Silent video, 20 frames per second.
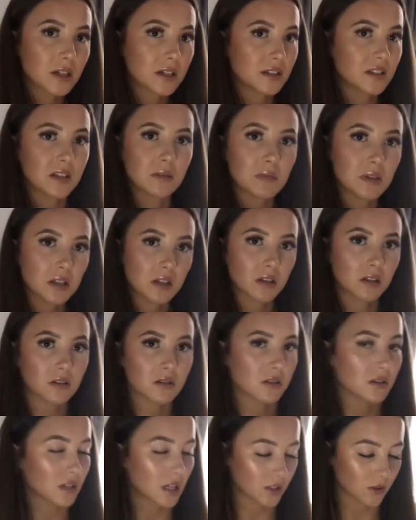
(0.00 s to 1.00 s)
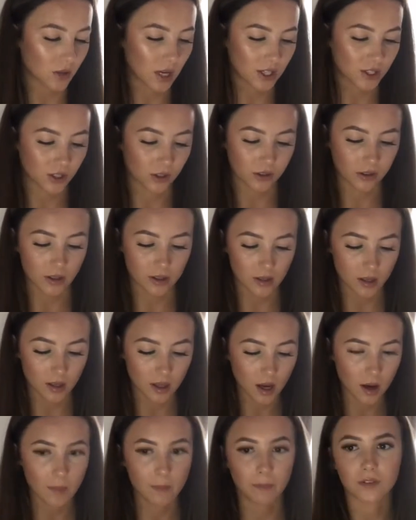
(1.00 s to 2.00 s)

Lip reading: I don't actually know how to say that.